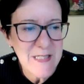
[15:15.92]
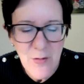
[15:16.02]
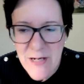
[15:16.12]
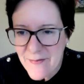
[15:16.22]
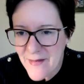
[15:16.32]
is
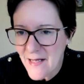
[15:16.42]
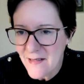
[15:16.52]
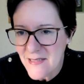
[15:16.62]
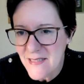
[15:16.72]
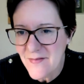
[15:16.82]
there anything
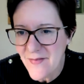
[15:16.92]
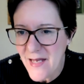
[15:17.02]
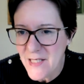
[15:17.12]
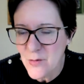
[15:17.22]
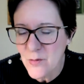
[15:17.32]
else
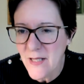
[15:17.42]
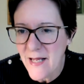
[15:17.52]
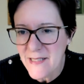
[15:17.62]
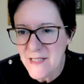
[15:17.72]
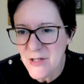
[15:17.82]
that you'd
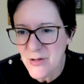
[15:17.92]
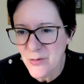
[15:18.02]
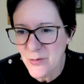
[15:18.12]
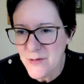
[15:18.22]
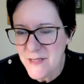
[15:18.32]
like
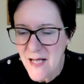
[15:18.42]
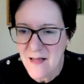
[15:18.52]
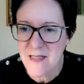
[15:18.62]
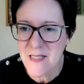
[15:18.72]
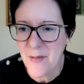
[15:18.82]
to
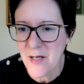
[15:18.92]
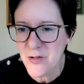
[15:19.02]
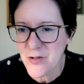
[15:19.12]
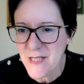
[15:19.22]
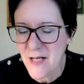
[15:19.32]
tell us about
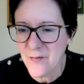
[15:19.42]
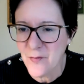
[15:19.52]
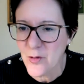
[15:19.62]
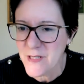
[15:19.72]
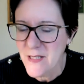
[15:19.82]
yourself,
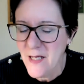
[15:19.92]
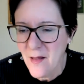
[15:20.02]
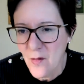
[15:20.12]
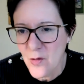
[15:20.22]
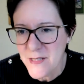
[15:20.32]
or
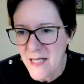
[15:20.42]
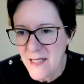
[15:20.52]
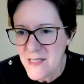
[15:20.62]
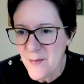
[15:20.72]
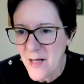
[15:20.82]
tell
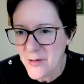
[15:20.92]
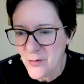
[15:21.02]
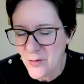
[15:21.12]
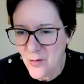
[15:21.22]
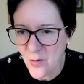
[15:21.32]
us about
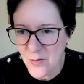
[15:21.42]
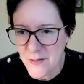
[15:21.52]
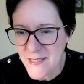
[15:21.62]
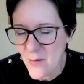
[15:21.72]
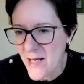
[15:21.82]
your
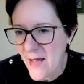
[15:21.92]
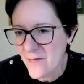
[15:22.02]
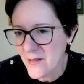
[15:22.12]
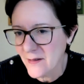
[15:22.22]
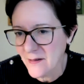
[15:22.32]
goals that we
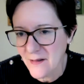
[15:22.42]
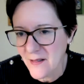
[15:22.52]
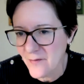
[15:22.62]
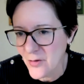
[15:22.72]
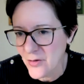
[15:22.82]
haven't
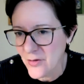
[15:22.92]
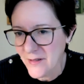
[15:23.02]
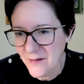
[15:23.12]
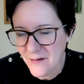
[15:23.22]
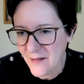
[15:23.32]
covered
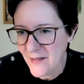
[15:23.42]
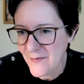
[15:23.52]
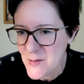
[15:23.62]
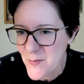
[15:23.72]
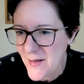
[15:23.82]

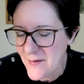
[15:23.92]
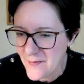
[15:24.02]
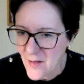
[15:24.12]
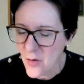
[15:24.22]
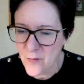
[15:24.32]

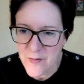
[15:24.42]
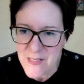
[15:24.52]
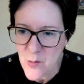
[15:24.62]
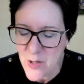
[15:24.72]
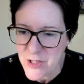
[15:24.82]
over
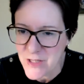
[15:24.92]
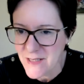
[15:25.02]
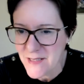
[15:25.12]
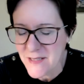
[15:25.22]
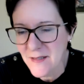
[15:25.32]
these
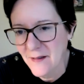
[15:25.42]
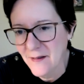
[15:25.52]
questions?